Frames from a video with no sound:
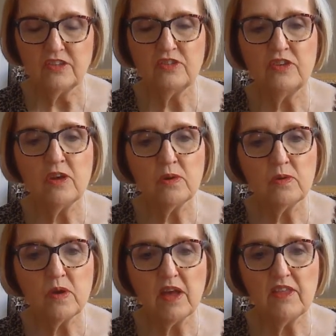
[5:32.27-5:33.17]

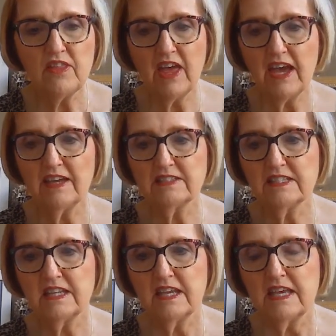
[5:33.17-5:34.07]
know
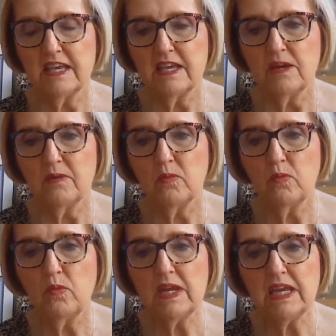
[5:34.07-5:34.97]
that
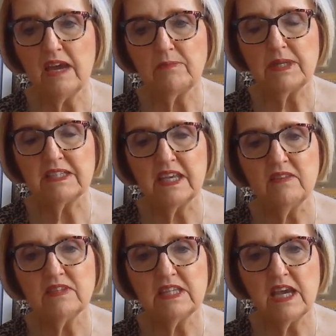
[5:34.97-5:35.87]
we have been
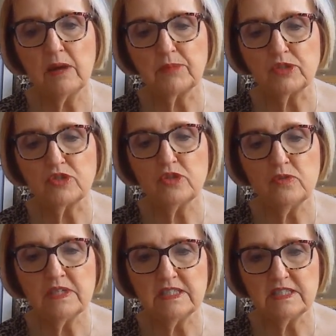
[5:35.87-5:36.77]
given the
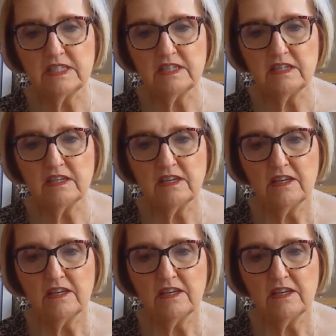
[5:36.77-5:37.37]
opportunity